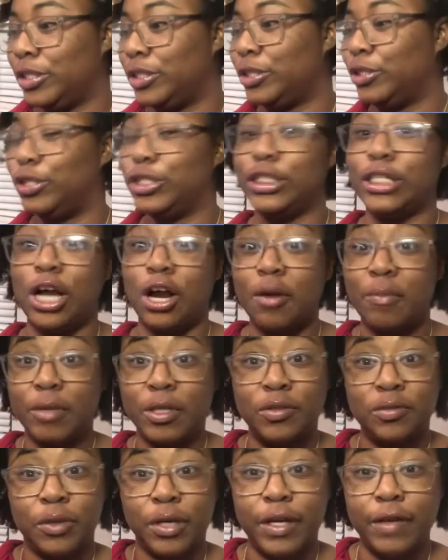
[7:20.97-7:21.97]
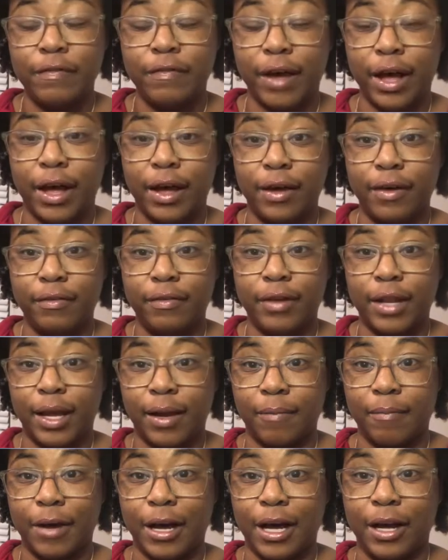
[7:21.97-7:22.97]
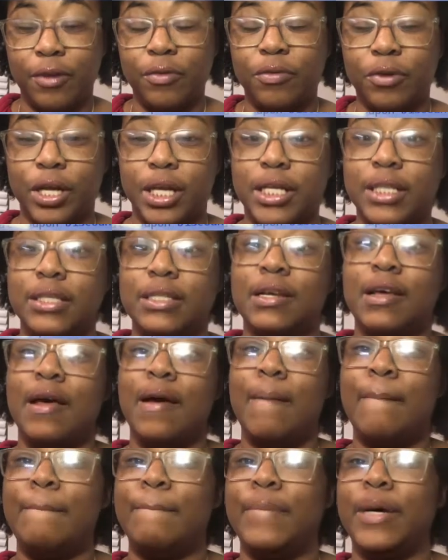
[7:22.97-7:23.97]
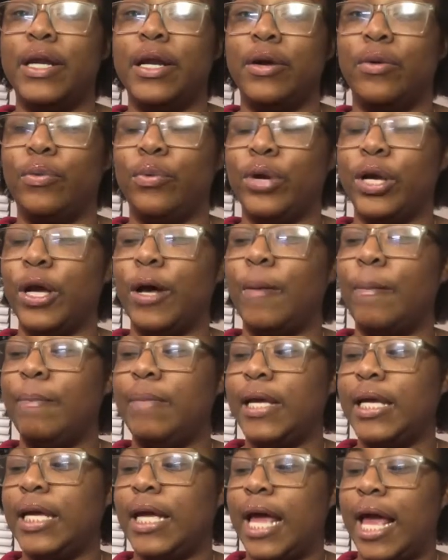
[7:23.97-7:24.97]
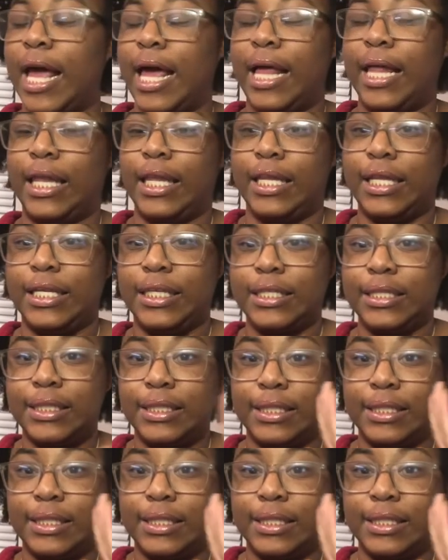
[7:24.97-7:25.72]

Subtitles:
So it's not gonna be 25 like mine was, but it will be at least